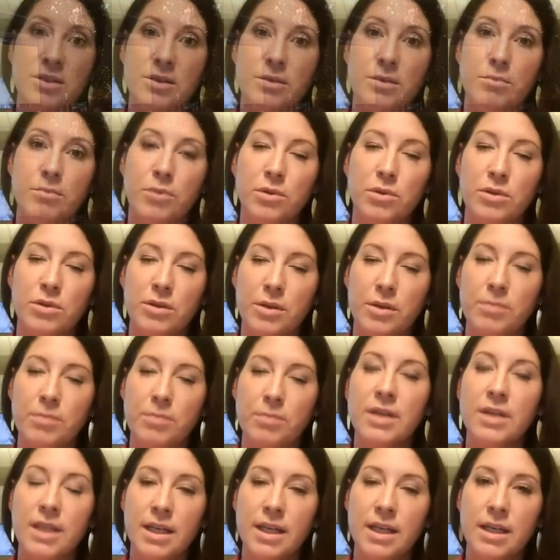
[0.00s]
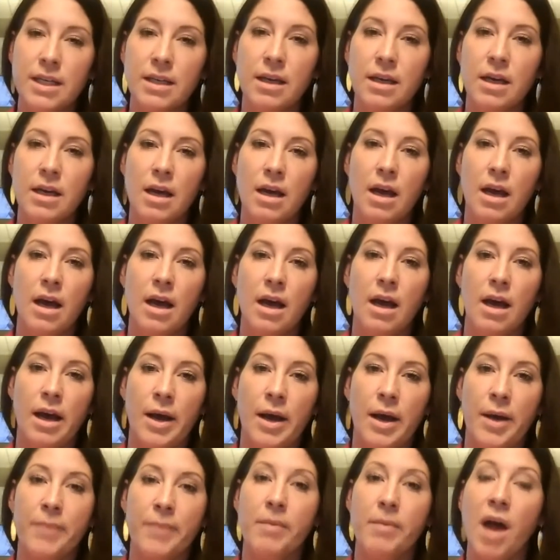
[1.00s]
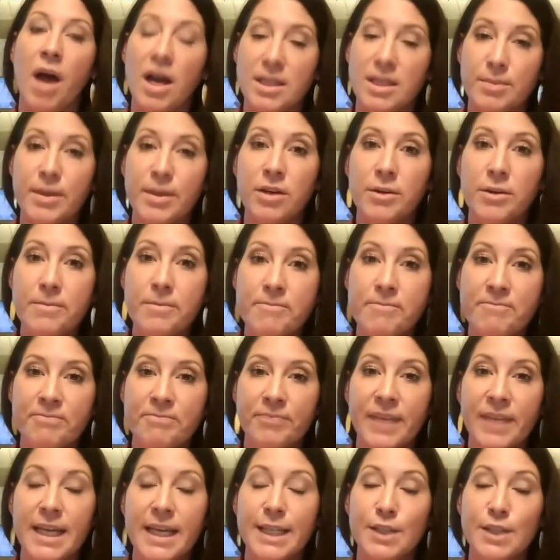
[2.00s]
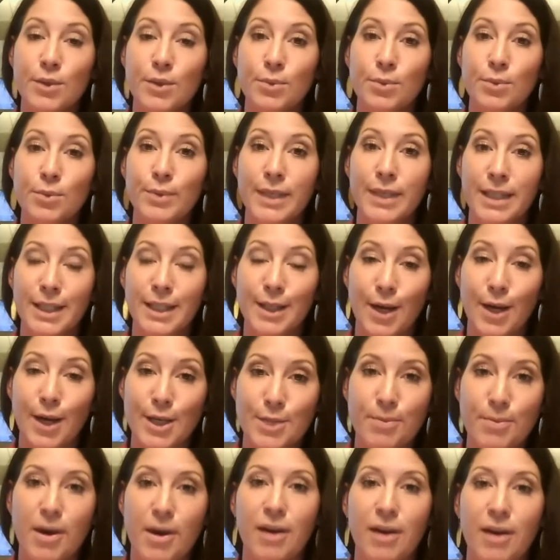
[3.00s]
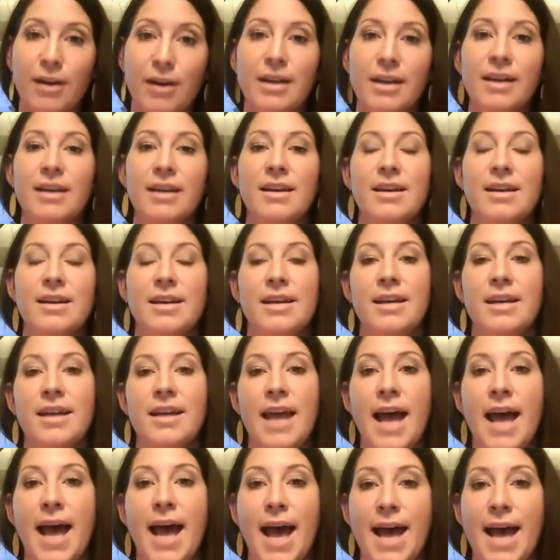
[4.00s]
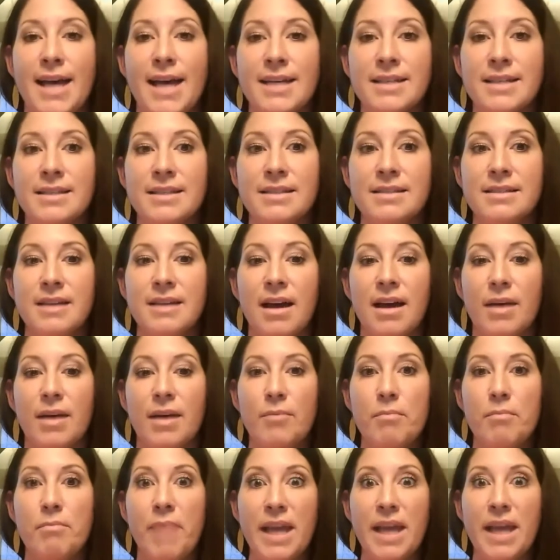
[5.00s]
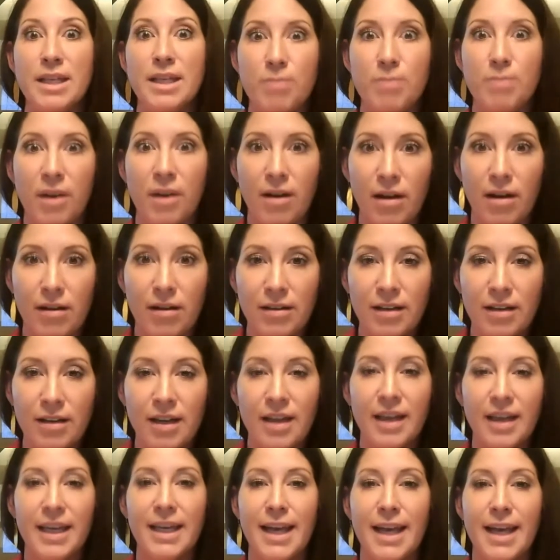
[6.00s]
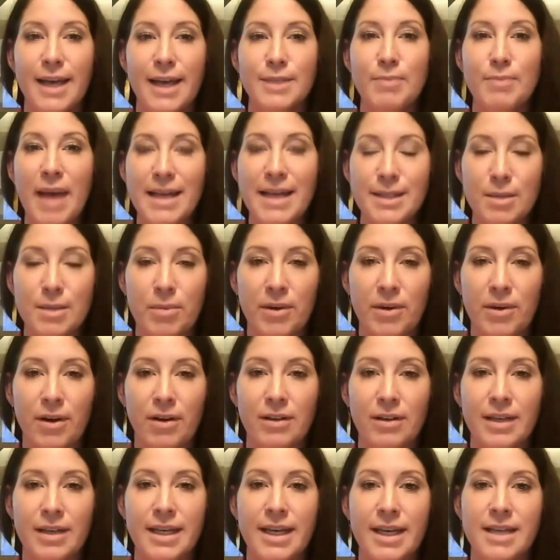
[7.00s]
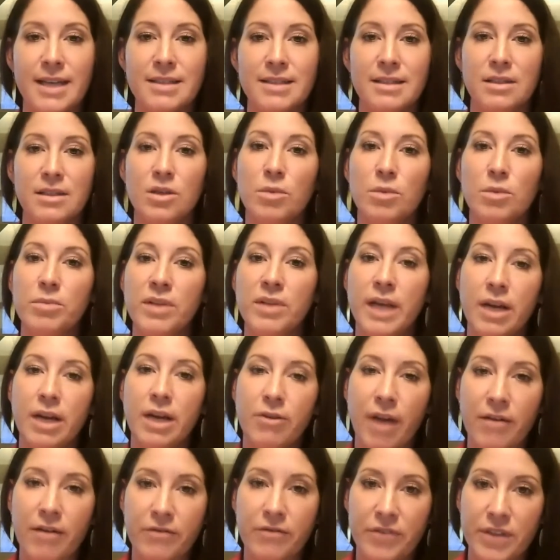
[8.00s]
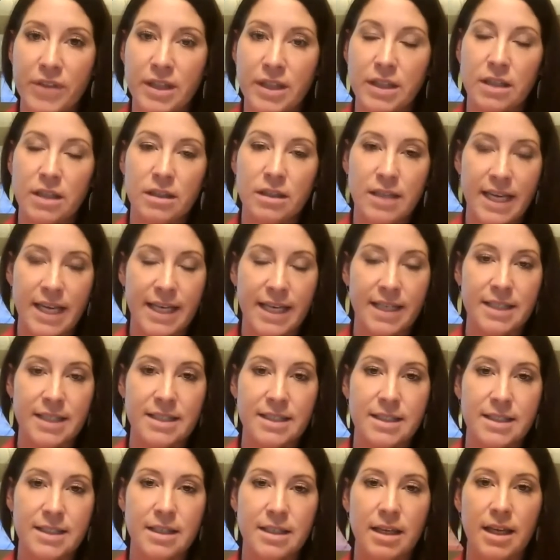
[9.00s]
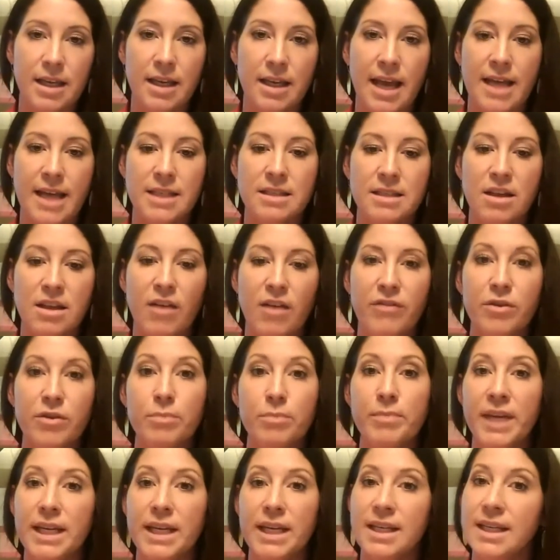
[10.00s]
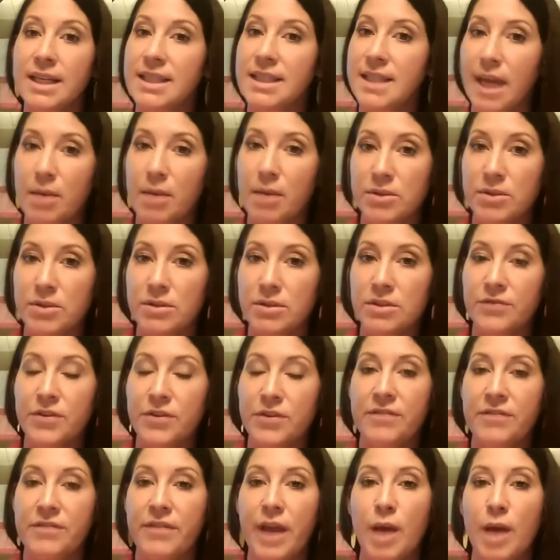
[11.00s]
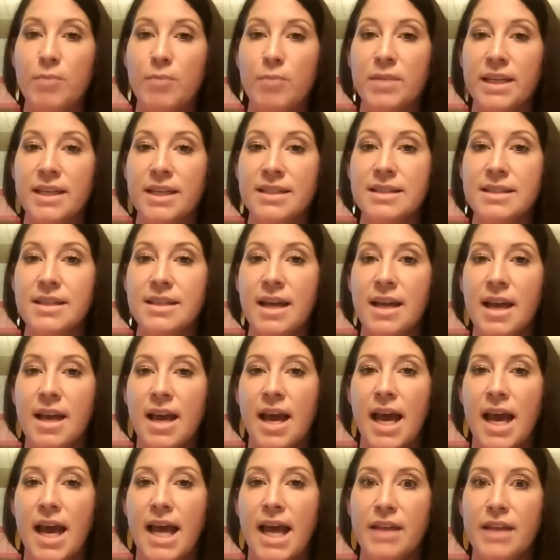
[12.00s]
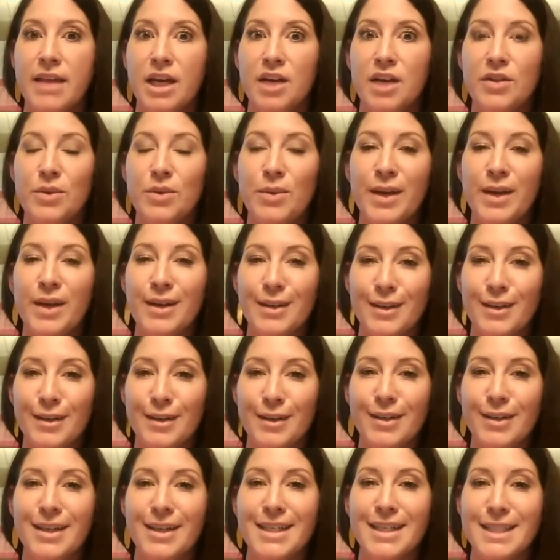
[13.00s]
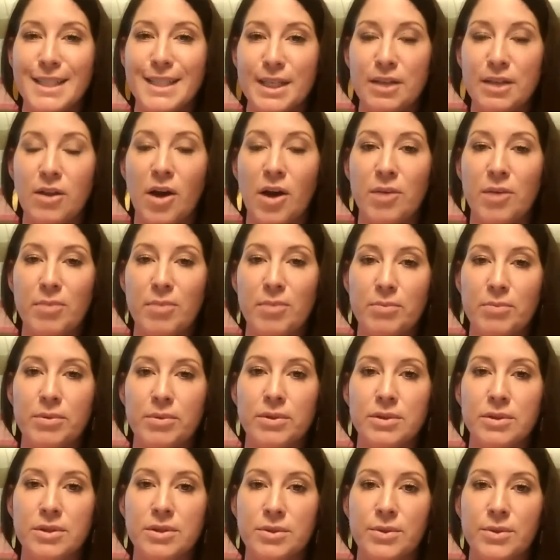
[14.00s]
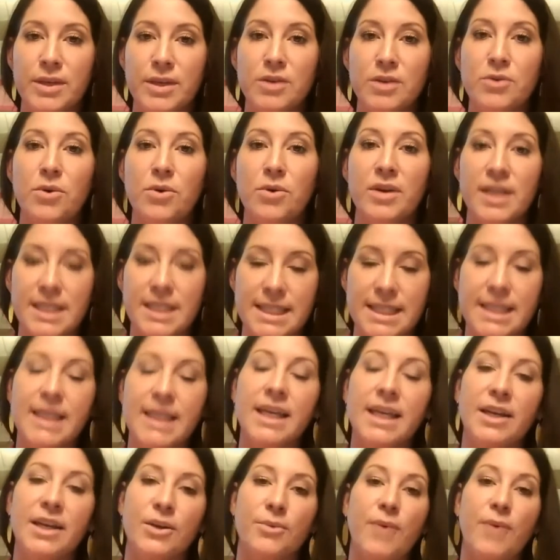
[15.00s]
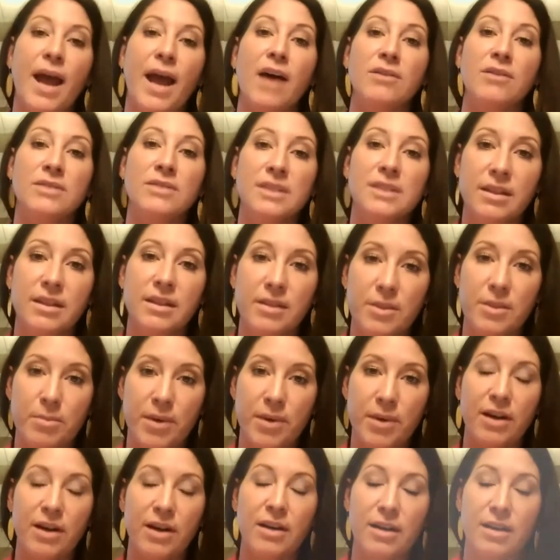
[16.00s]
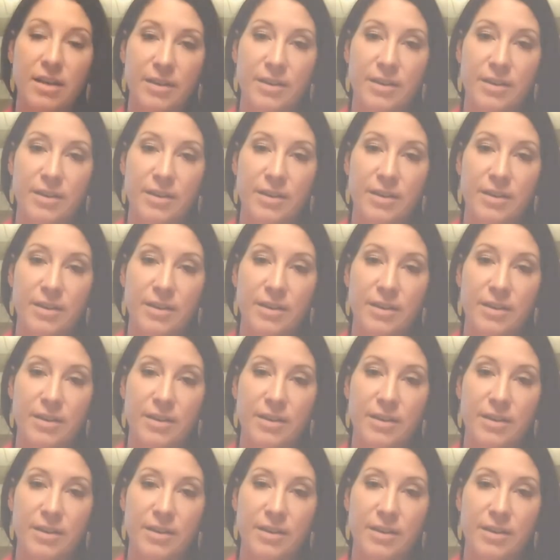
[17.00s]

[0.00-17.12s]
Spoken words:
Boulder Community Hospital. It's a really large park. It has baseball, it has basketball, it has a little playground for the little kids, it has covered picnic tables for the families, and then in the winter you're going to see a lot of people doing Nordic skiing around the park.